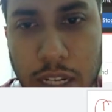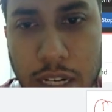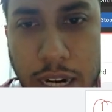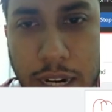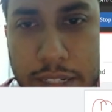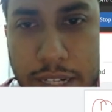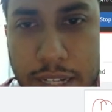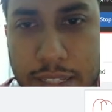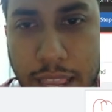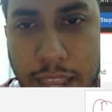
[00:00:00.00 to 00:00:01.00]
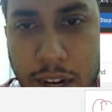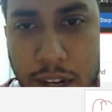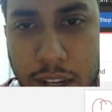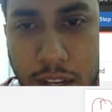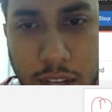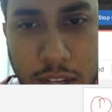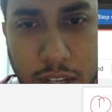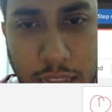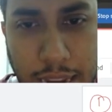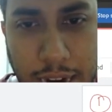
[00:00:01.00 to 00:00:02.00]
Current state is L,
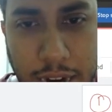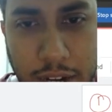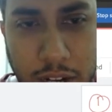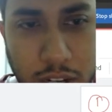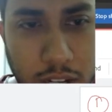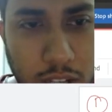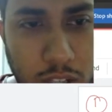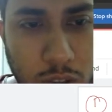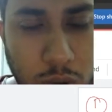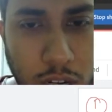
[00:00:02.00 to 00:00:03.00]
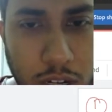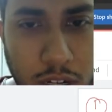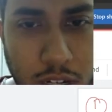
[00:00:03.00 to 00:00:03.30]
and you are